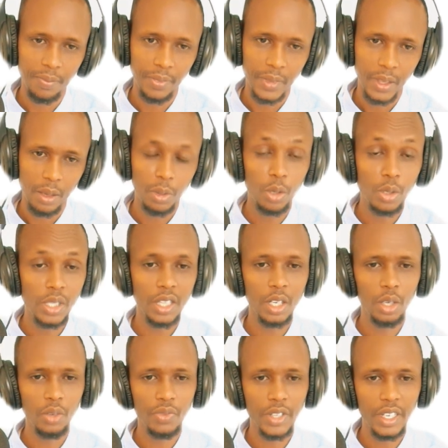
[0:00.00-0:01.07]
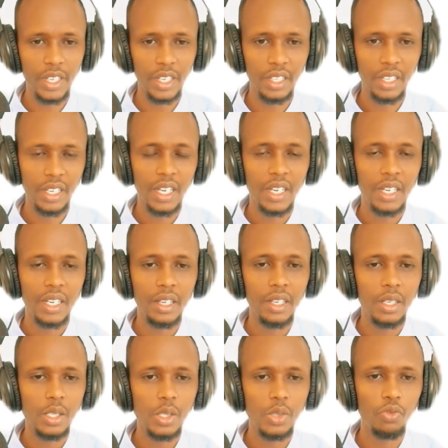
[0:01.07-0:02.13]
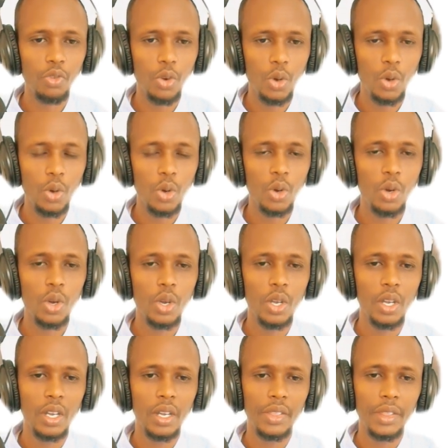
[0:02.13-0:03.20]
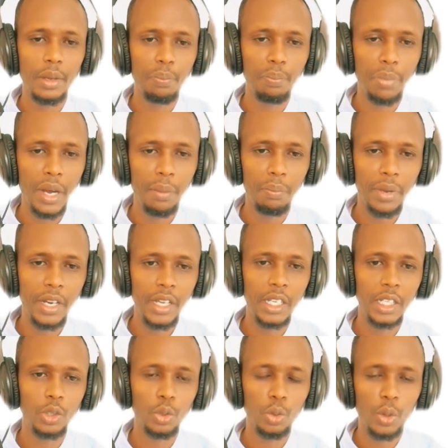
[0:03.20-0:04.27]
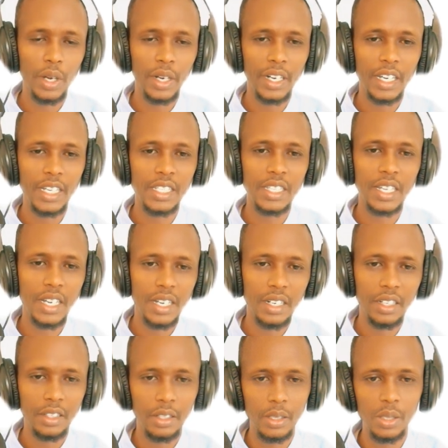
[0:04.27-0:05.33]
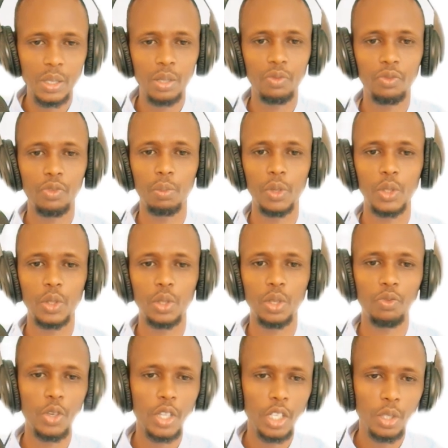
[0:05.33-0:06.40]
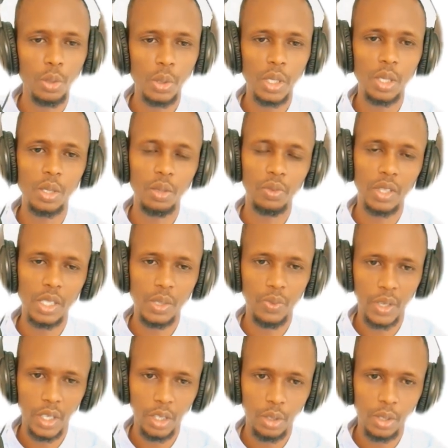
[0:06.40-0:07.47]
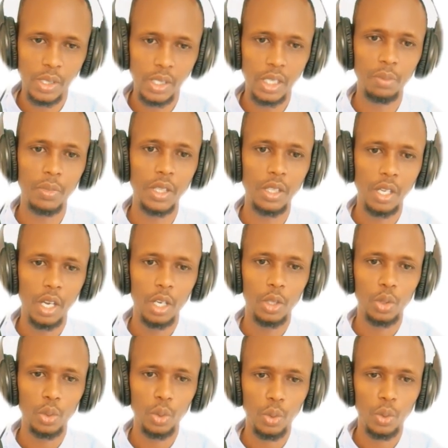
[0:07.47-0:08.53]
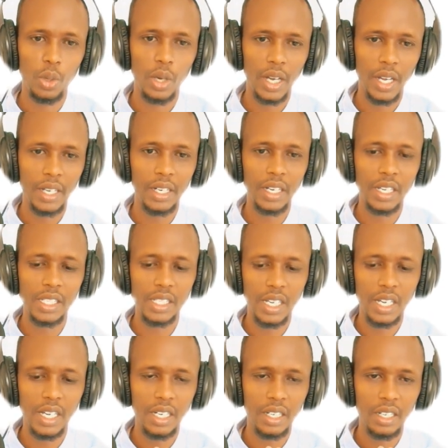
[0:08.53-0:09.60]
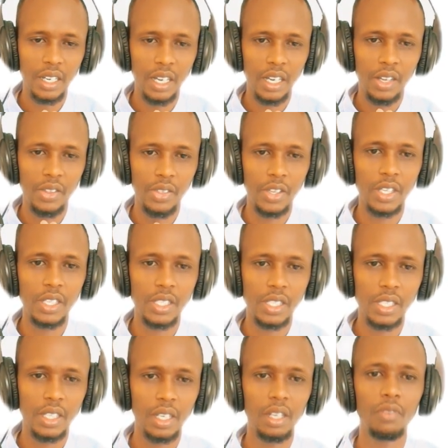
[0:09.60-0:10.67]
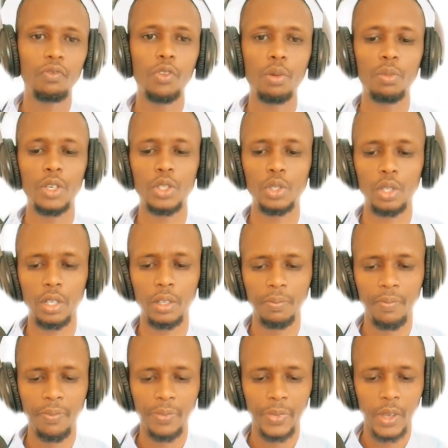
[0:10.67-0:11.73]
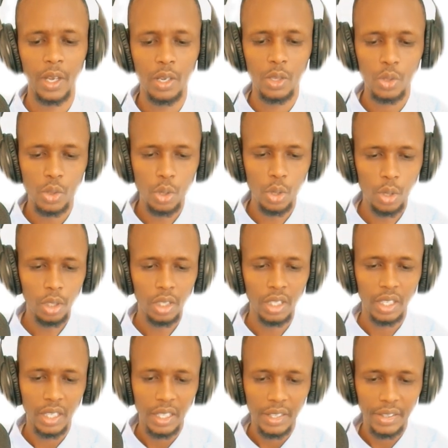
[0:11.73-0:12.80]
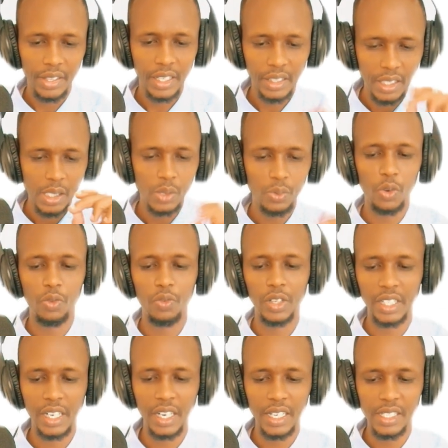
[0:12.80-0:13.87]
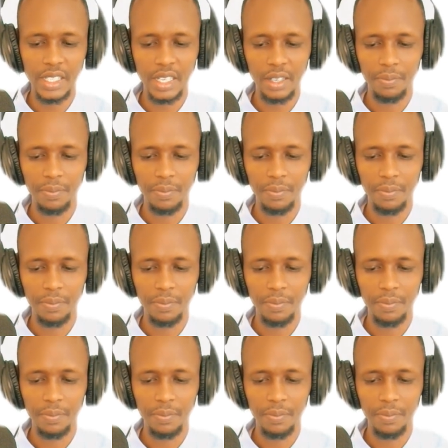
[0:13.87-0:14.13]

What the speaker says: because at the end of the day is for the public to understand this information, for the users of this financial statement to understand this information. So that is for fertilizer.